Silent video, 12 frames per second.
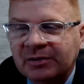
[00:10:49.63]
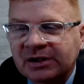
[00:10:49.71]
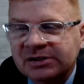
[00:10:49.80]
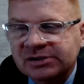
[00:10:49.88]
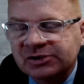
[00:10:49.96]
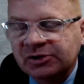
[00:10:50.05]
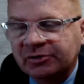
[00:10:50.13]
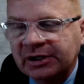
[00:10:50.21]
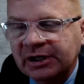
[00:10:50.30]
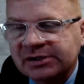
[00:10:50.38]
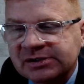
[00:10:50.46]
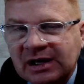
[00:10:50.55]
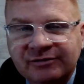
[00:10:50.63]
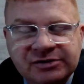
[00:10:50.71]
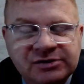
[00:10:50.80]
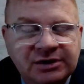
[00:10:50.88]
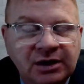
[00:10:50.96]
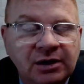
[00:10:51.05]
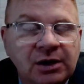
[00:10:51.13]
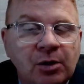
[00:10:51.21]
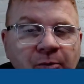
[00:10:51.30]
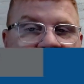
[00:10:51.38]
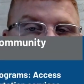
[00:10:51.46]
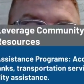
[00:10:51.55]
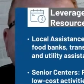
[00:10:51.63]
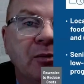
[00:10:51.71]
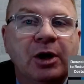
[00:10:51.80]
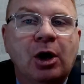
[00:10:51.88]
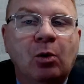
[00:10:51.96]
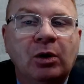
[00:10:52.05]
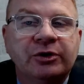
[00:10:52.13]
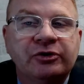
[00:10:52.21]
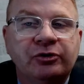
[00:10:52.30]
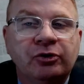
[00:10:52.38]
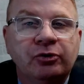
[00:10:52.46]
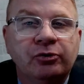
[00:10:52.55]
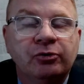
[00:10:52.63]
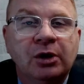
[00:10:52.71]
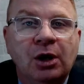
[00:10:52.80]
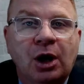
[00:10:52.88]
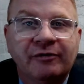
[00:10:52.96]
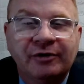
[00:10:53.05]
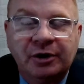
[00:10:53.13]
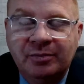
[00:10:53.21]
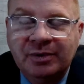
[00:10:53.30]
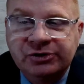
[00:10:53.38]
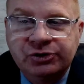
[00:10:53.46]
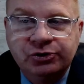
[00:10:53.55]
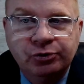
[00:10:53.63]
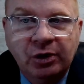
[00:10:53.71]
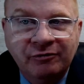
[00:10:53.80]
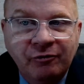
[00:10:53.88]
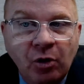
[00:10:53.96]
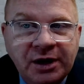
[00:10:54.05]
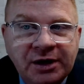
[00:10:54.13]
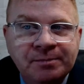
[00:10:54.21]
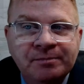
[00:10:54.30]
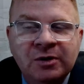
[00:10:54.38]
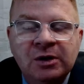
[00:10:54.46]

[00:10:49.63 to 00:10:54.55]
because this creates obviously a problem that we all want to do our very best to avoid.